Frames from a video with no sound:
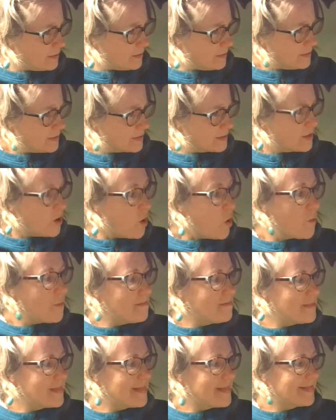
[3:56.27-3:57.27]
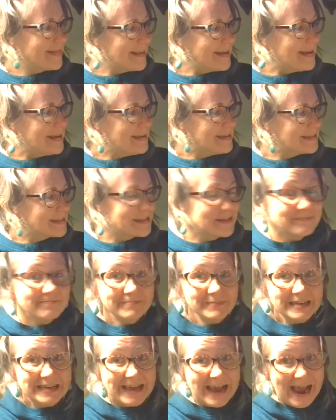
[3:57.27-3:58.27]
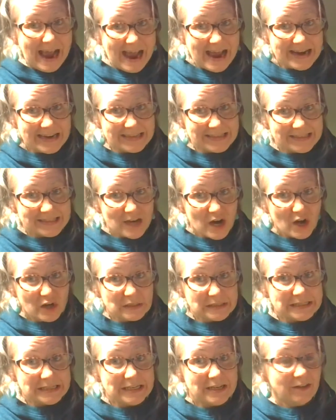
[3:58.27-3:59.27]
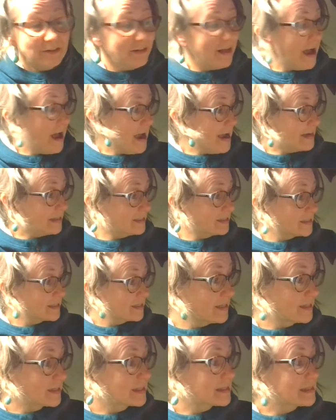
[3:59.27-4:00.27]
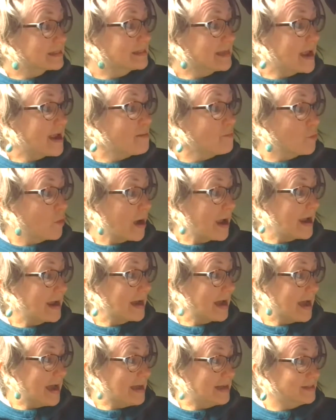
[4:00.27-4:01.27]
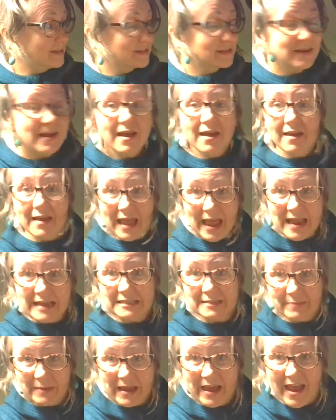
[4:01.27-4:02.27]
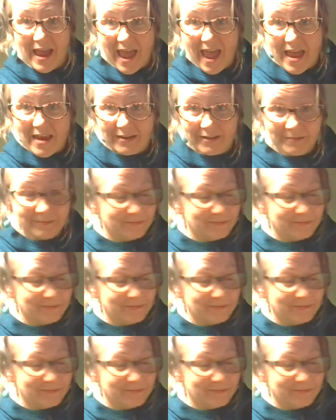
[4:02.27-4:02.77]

So these guys are declined the same way as heis mia hen.